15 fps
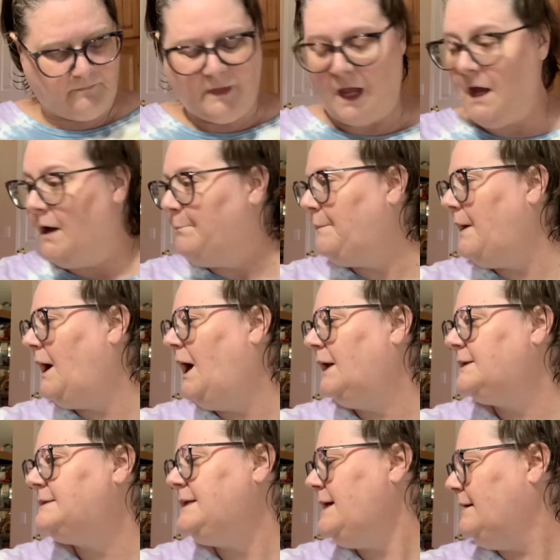up on a
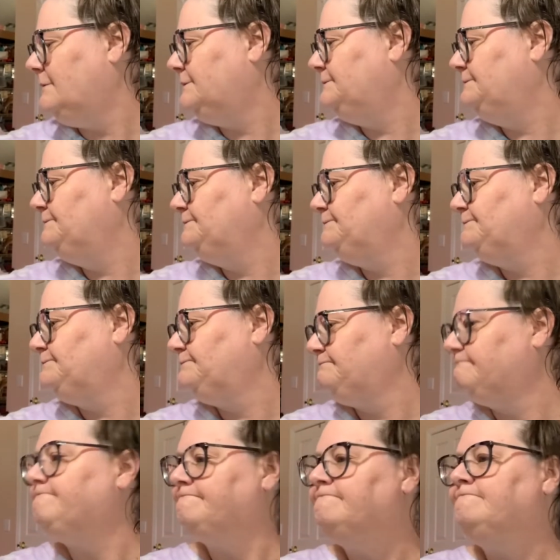sale.
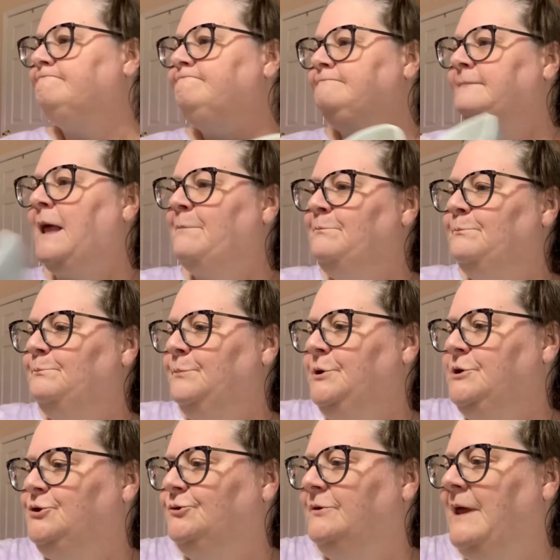I'm pretty
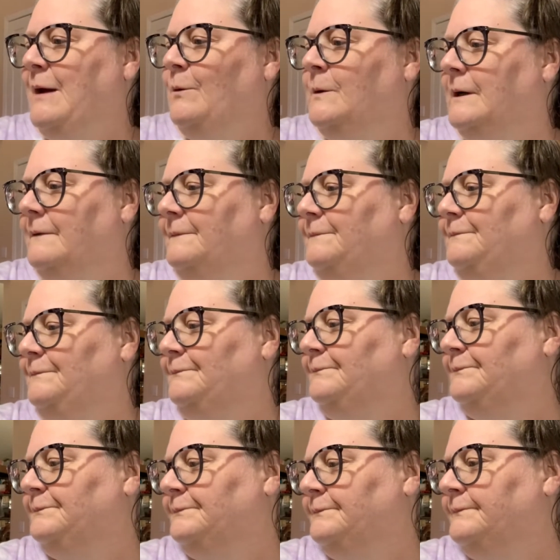sure that will.
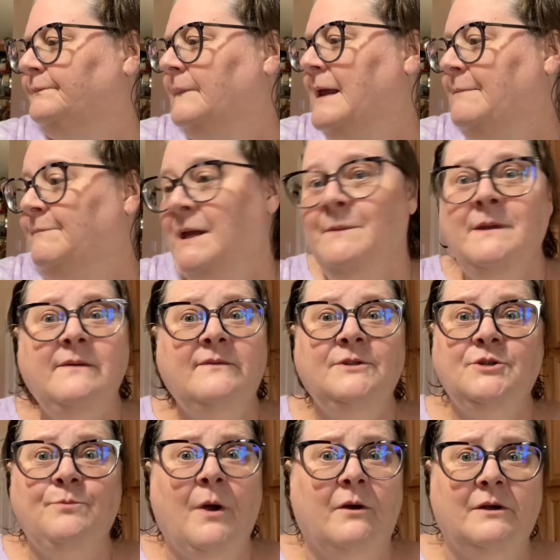Maybe even
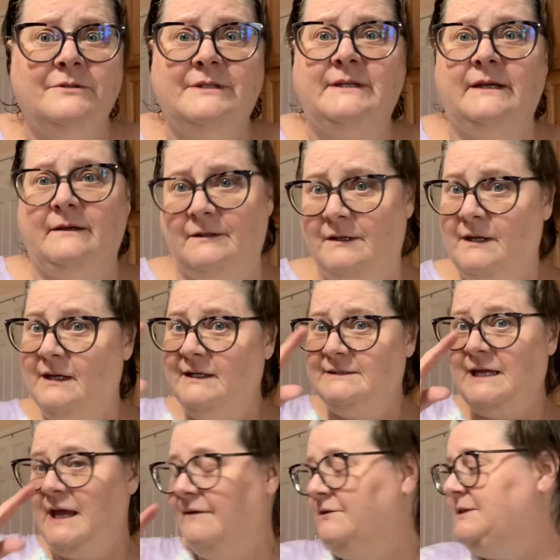tomorrow's sale, because
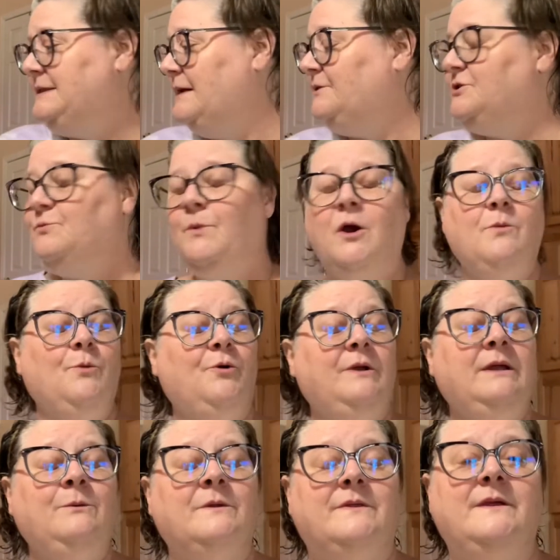I have a sale tomorrow
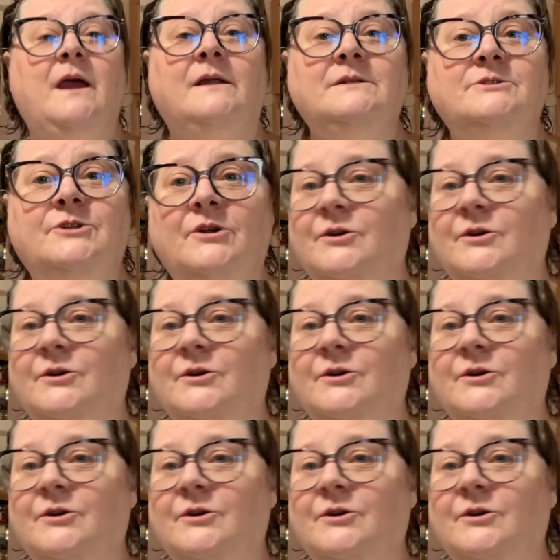morning with Young Star